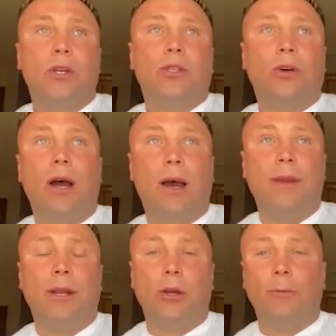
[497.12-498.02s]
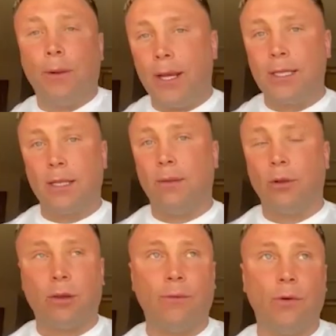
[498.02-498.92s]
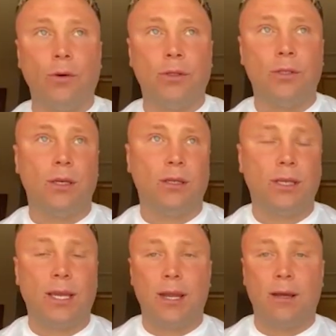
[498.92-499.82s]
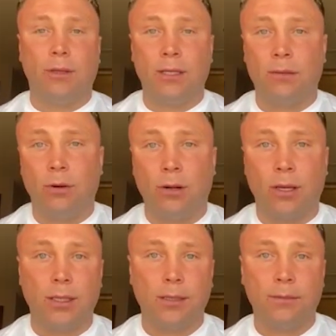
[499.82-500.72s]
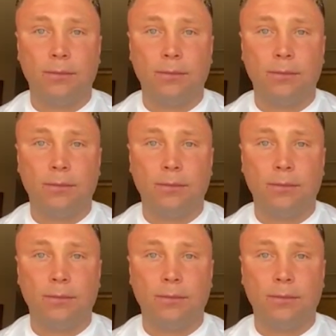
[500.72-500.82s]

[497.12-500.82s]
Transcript: So I'm in a good place, and I'm looking forward to getting out there tomorrow night.